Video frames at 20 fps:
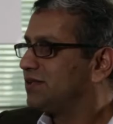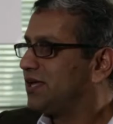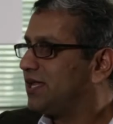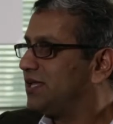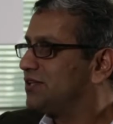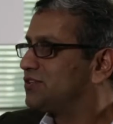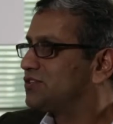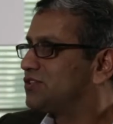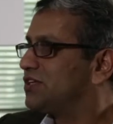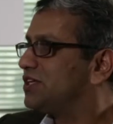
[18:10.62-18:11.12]
That
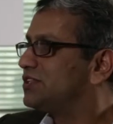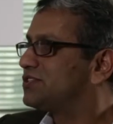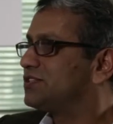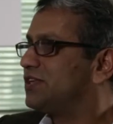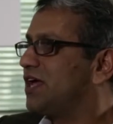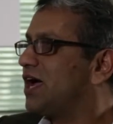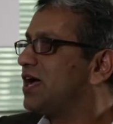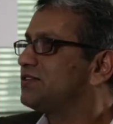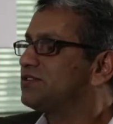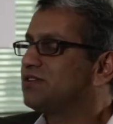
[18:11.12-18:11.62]
it's
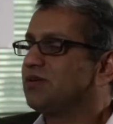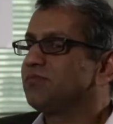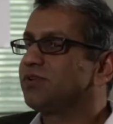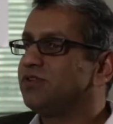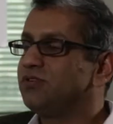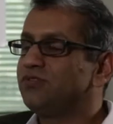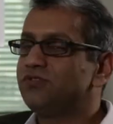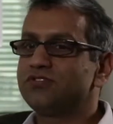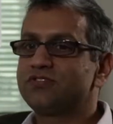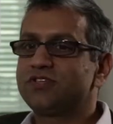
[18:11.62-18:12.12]
not something
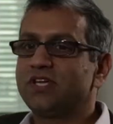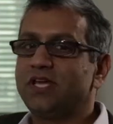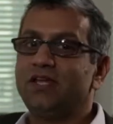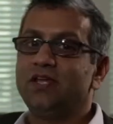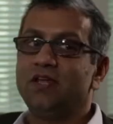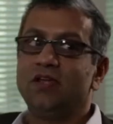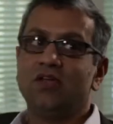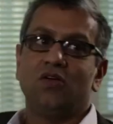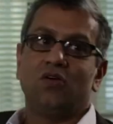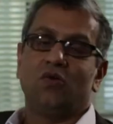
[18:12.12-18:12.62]
you just say,
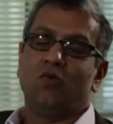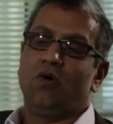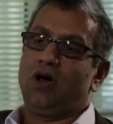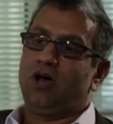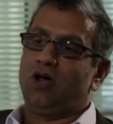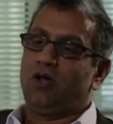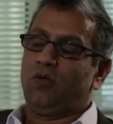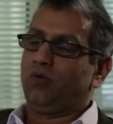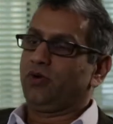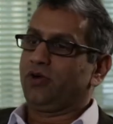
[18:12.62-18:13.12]

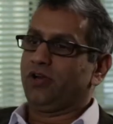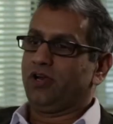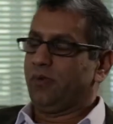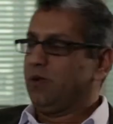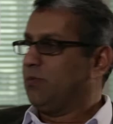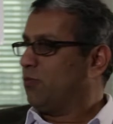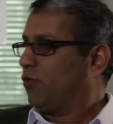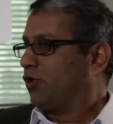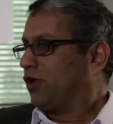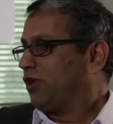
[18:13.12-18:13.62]
well, we're going to be
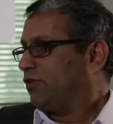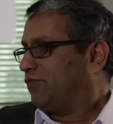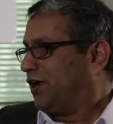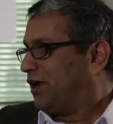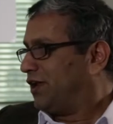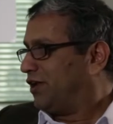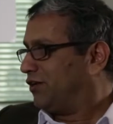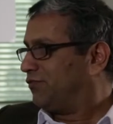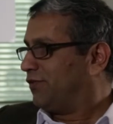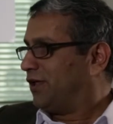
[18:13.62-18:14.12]
more
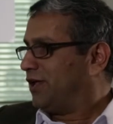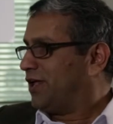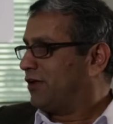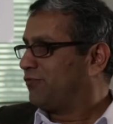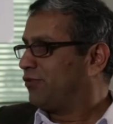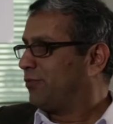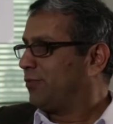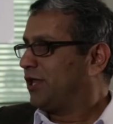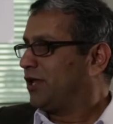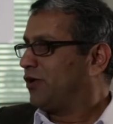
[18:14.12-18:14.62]
innovative. Let
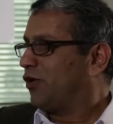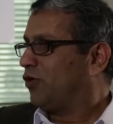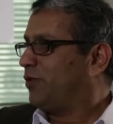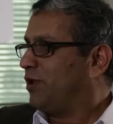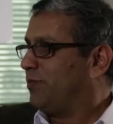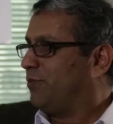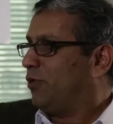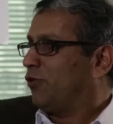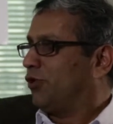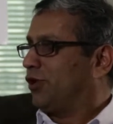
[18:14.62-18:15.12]
everybody go be
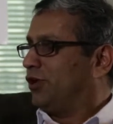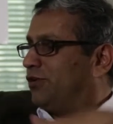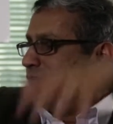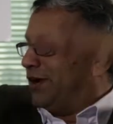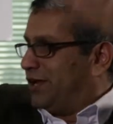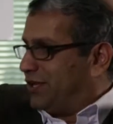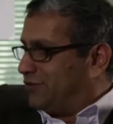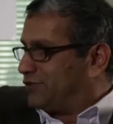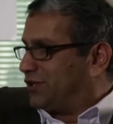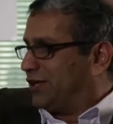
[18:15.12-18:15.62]
more
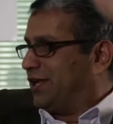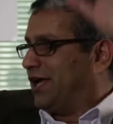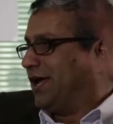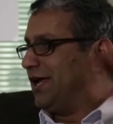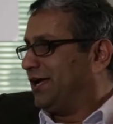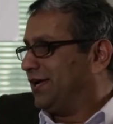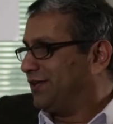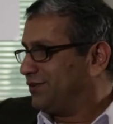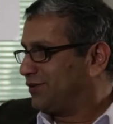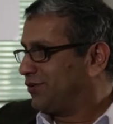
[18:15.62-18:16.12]
innovative
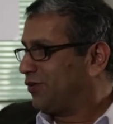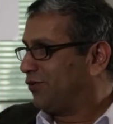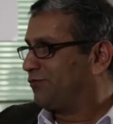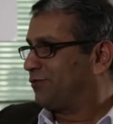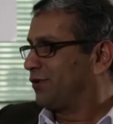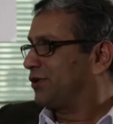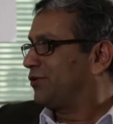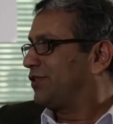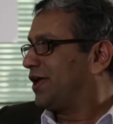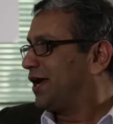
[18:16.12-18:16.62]
today and go
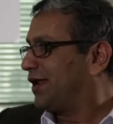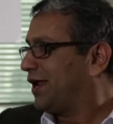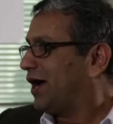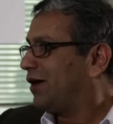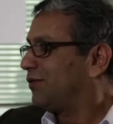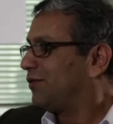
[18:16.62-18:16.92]
figure that out.